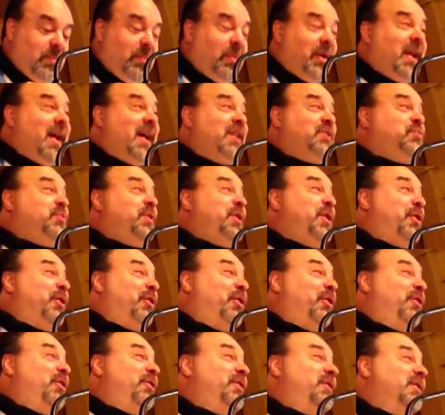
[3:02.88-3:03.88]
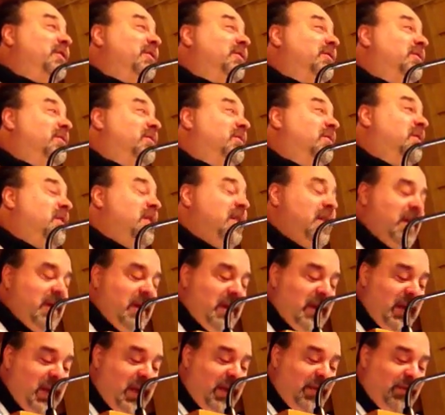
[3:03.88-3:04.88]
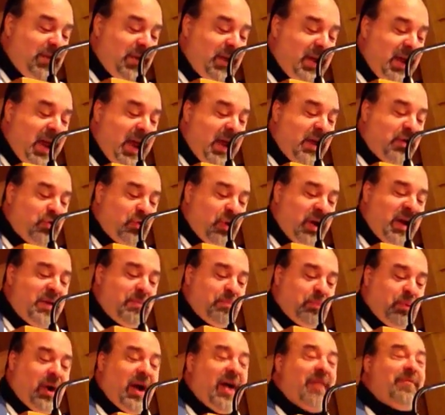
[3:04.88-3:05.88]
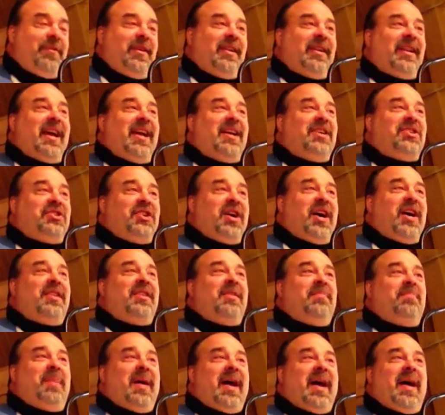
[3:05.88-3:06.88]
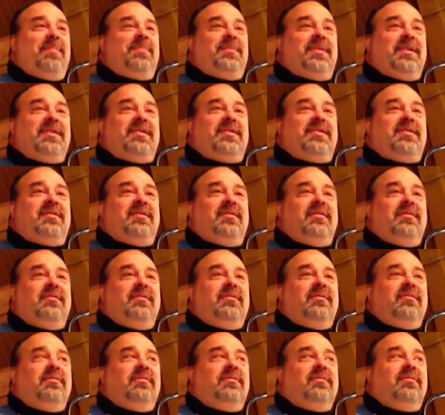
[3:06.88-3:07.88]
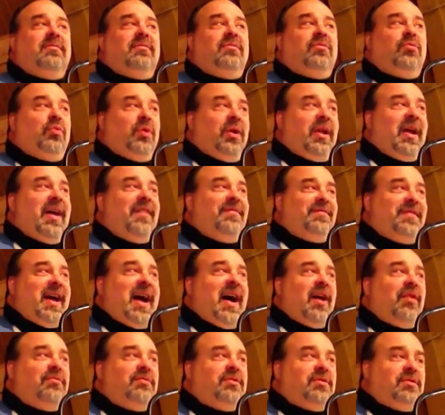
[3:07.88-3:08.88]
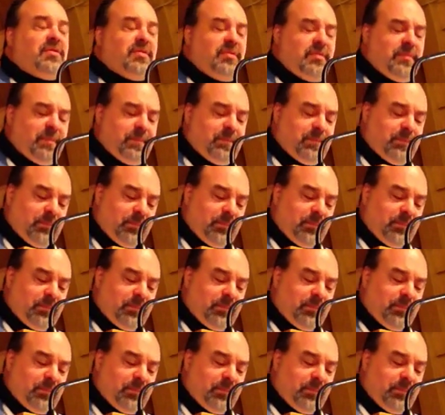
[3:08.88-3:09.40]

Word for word: But as we heard, even a great prophet like John the Baptist will have doubts.